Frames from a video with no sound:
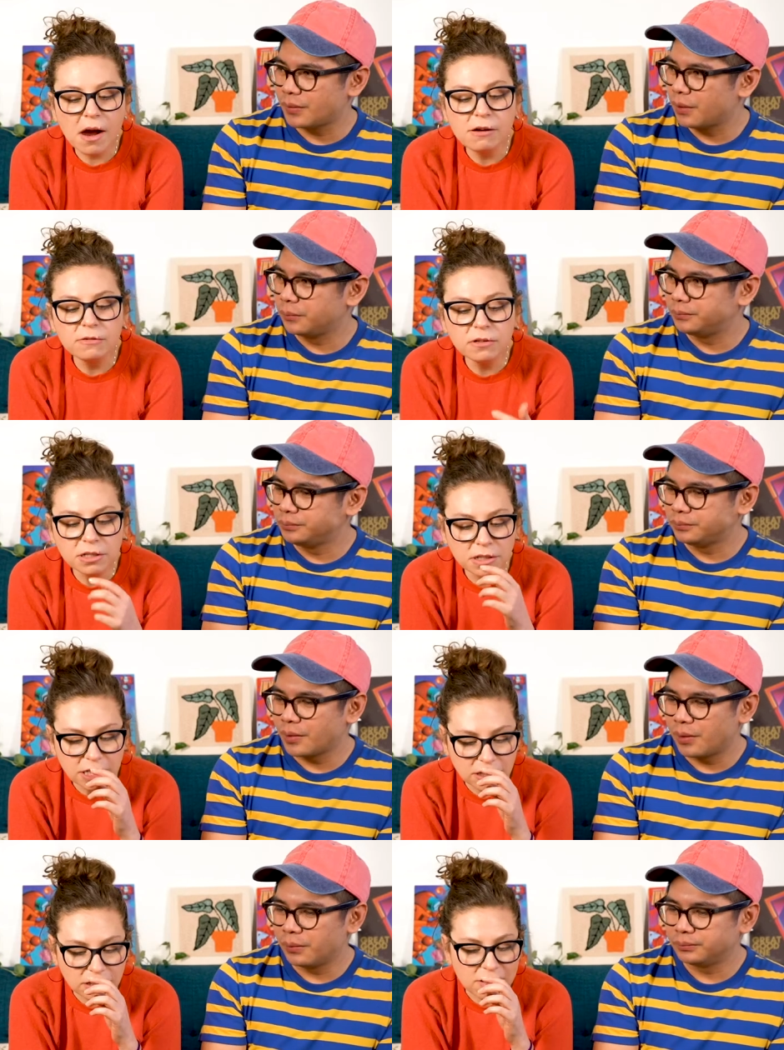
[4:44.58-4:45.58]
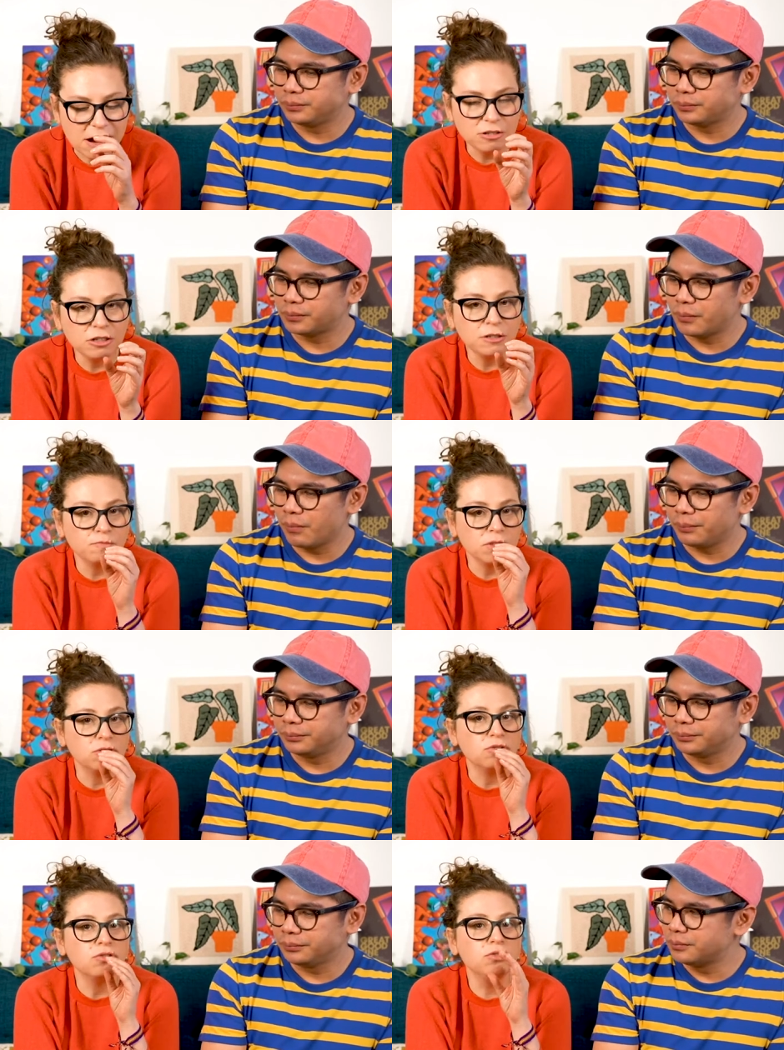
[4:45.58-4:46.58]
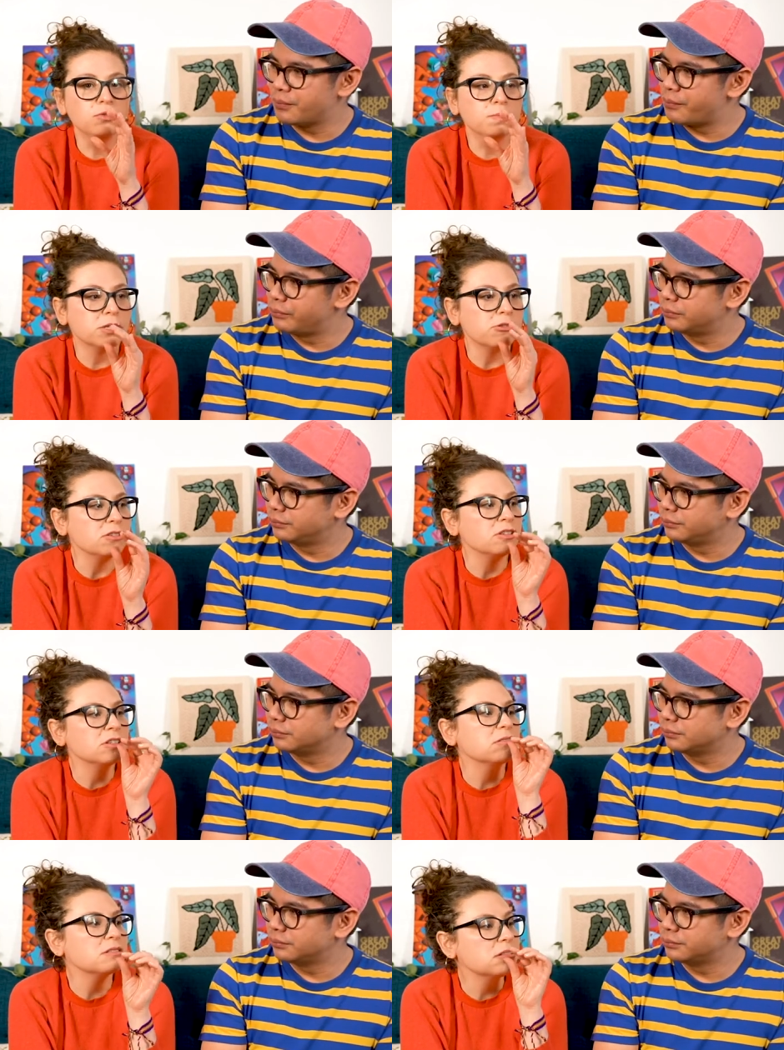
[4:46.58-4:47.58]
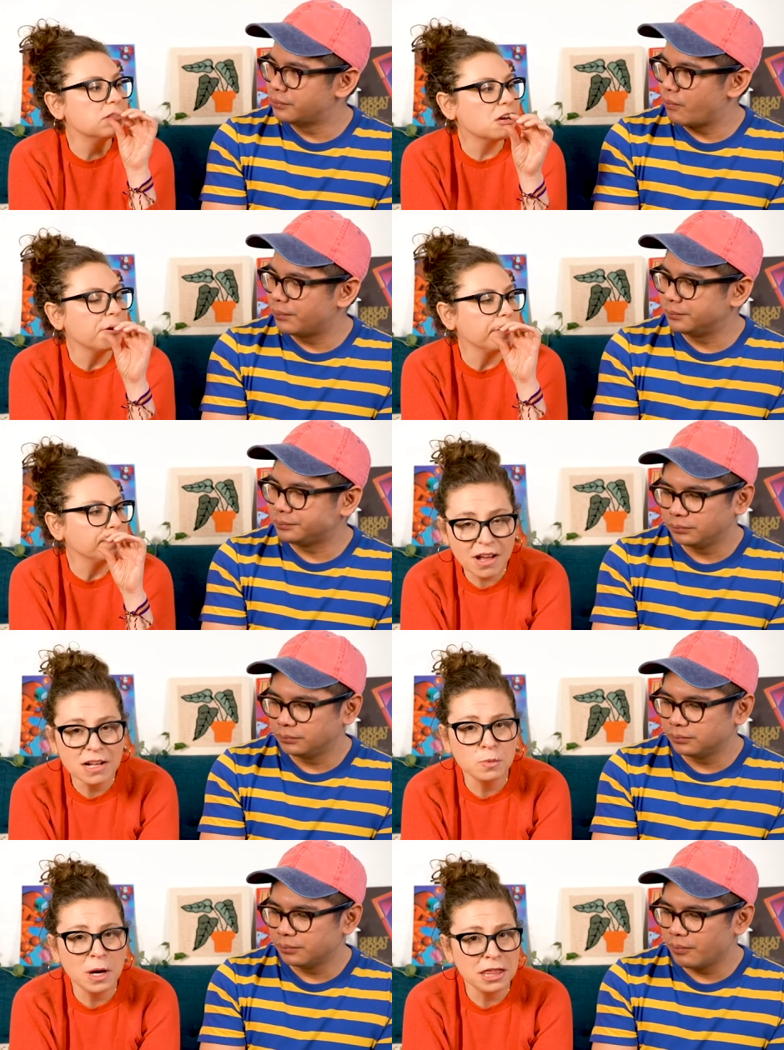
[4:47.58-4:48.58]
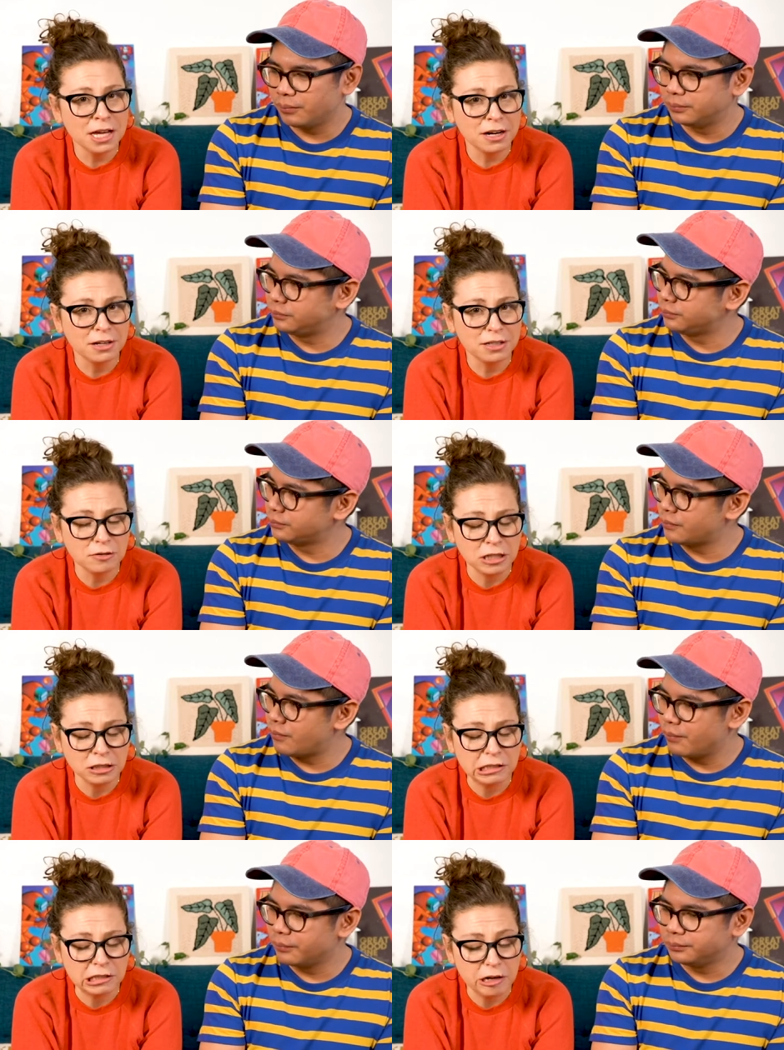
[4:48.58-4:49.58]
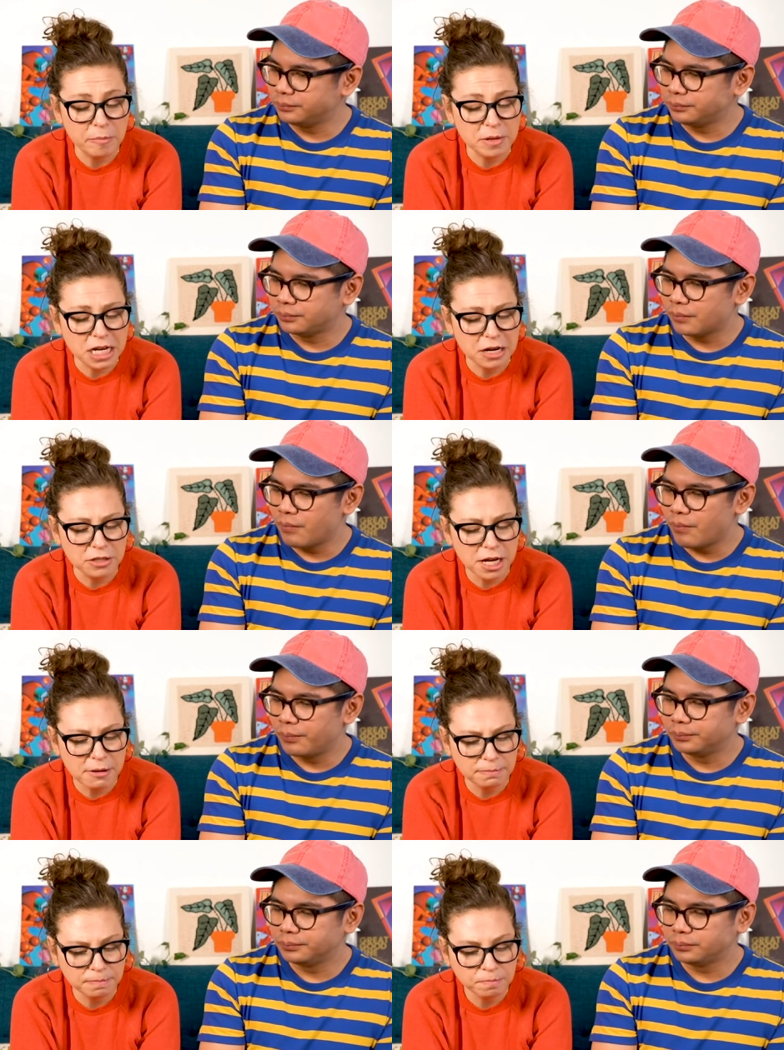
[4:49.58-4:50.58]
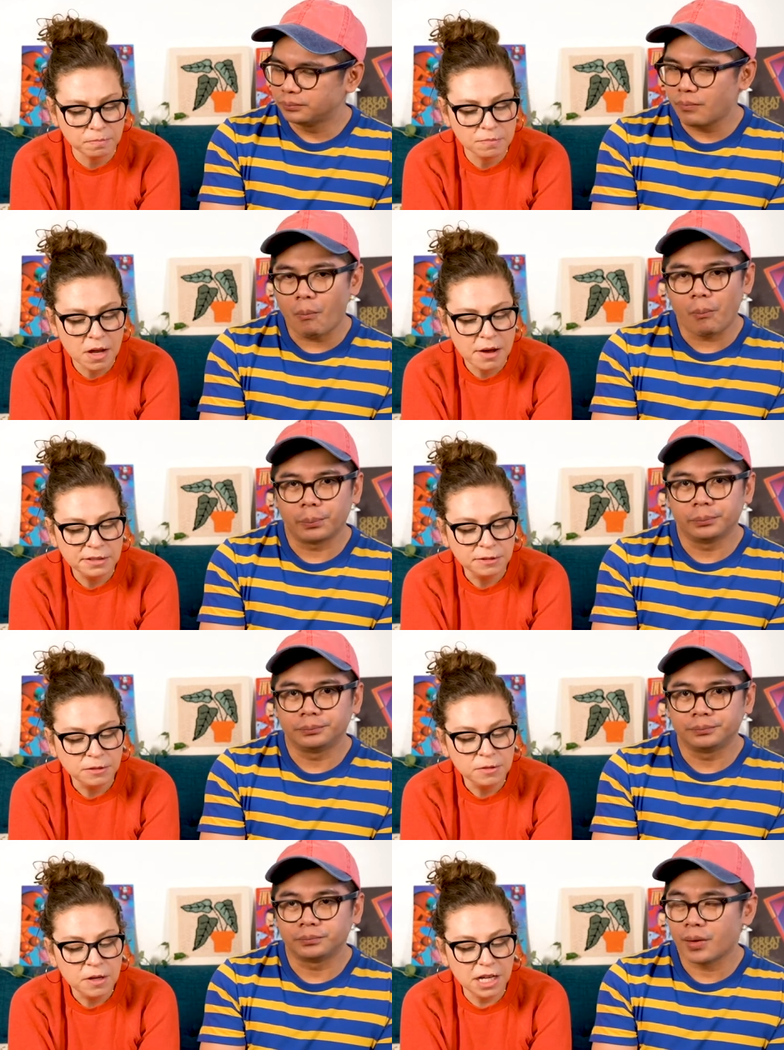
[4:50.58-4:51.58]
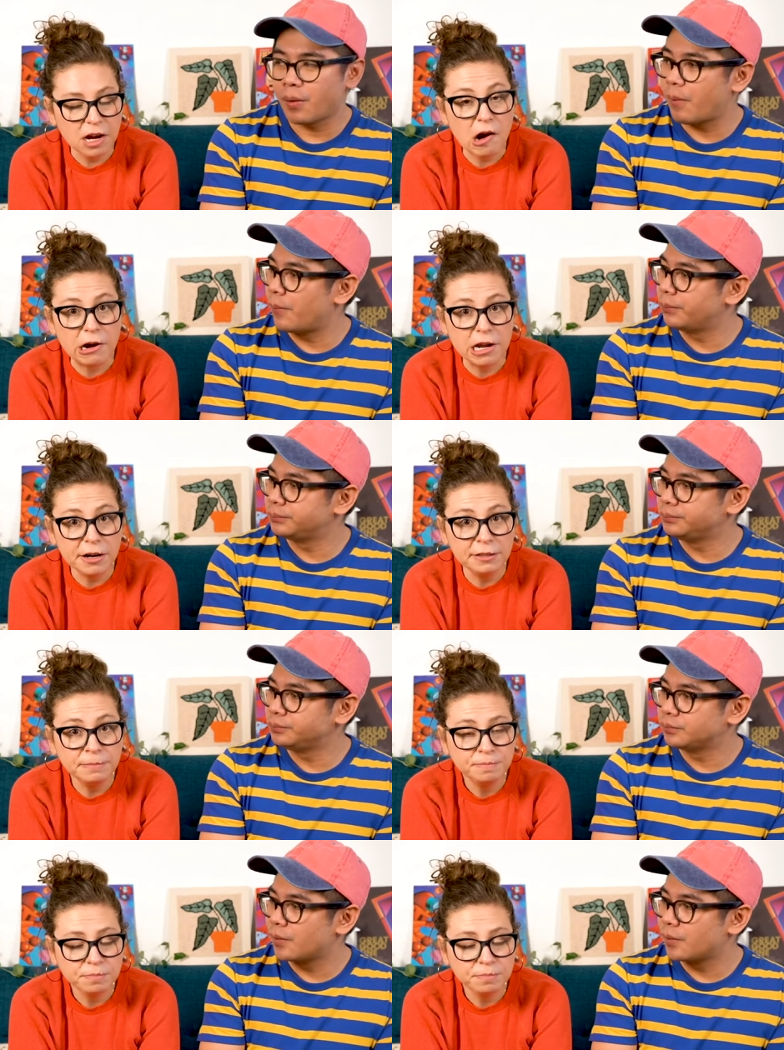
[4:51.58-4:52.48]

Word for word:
Speaker 1: I really like the texture. It's super crunchy because it's thicker. It's way thicker and crunchier than a potato chip. Like heartier.